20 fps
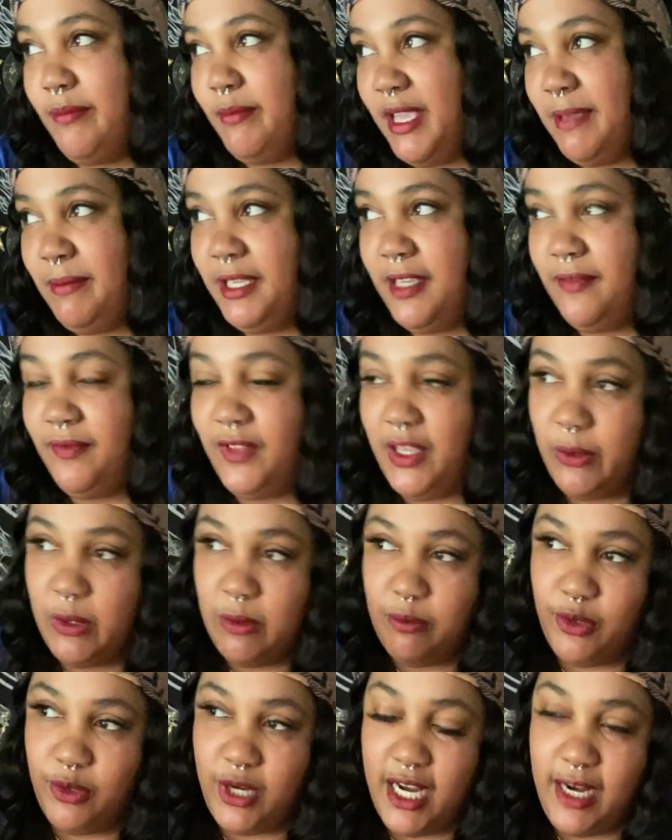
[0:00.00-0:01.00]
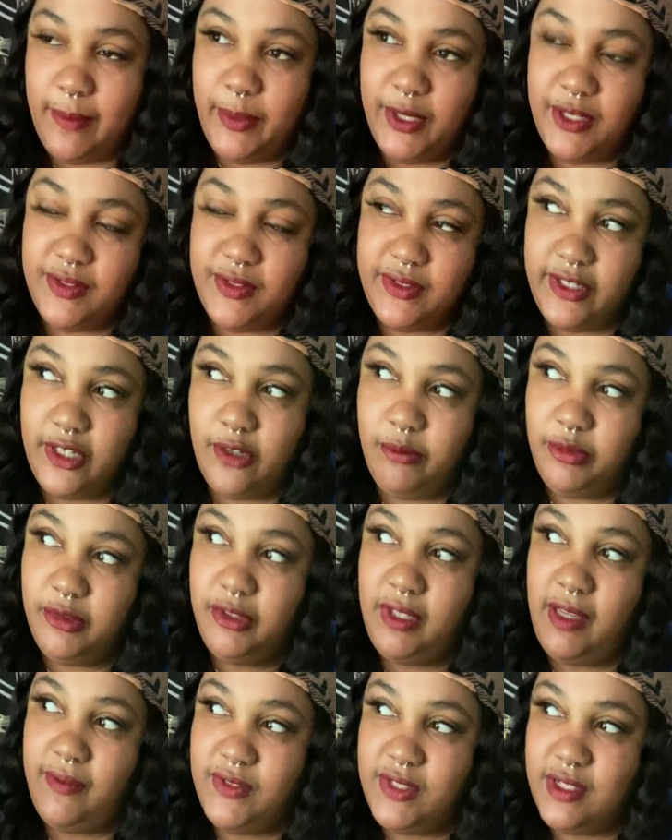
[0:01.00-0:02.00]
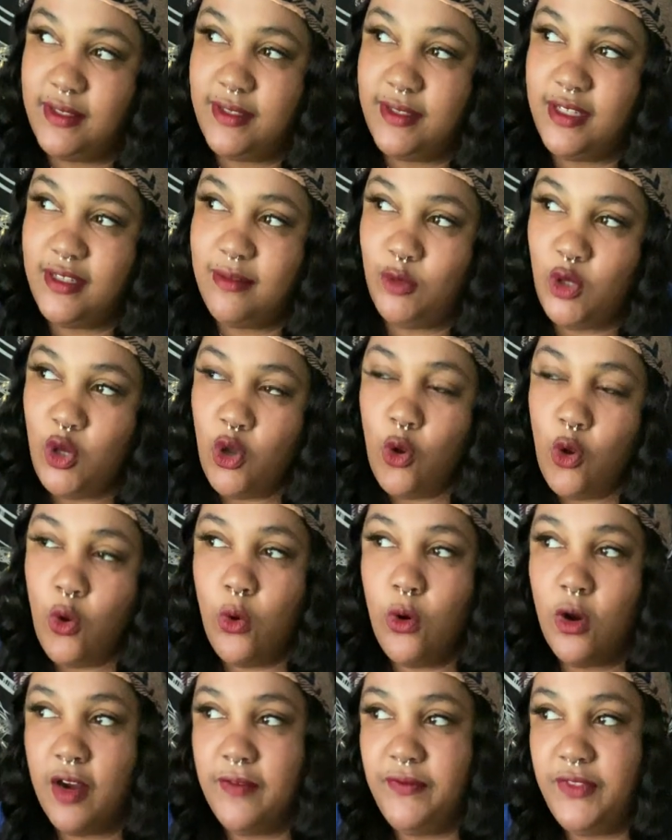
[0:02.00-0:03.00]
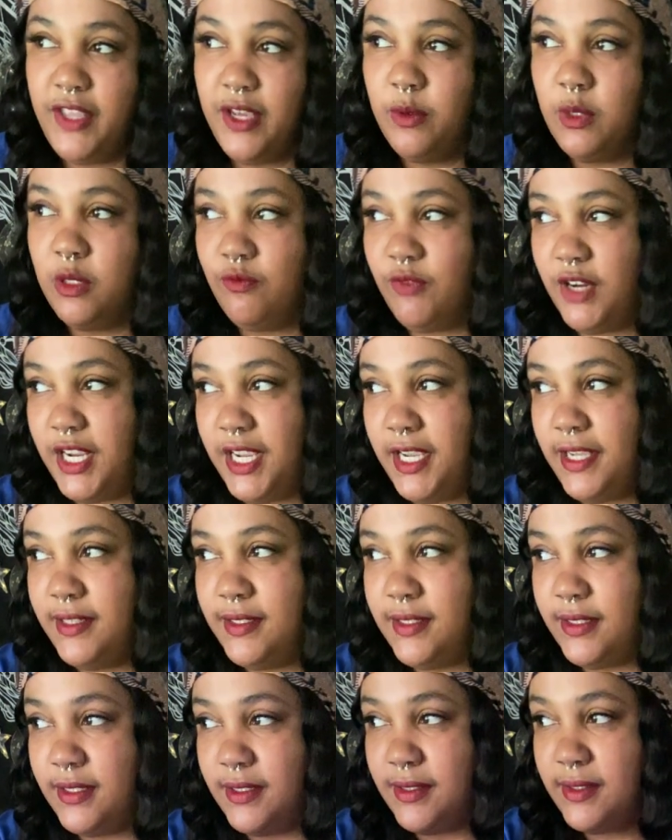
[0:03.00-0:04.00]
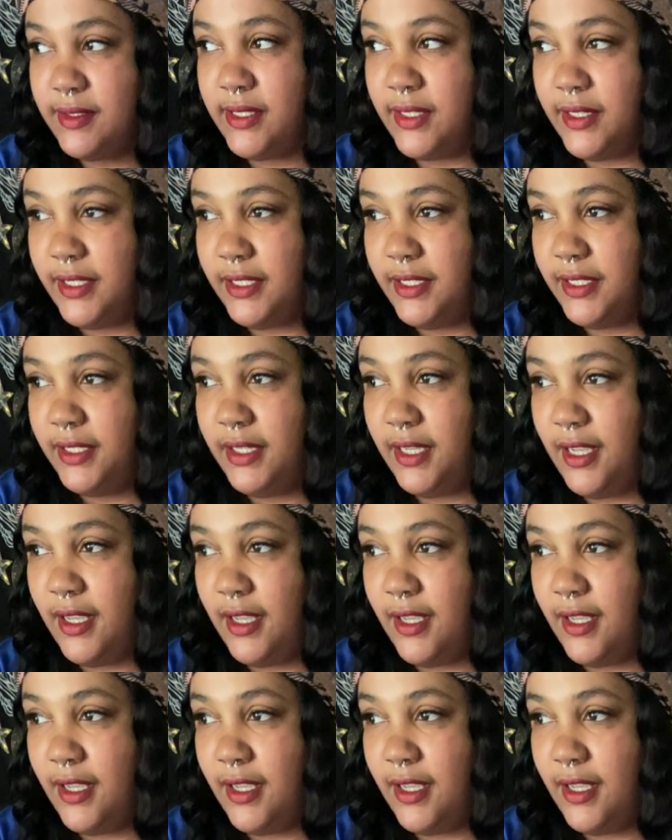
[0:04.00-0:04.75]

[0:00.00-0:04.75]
Maybe if they were brought up in a certain belief system, or if they were raised in a certain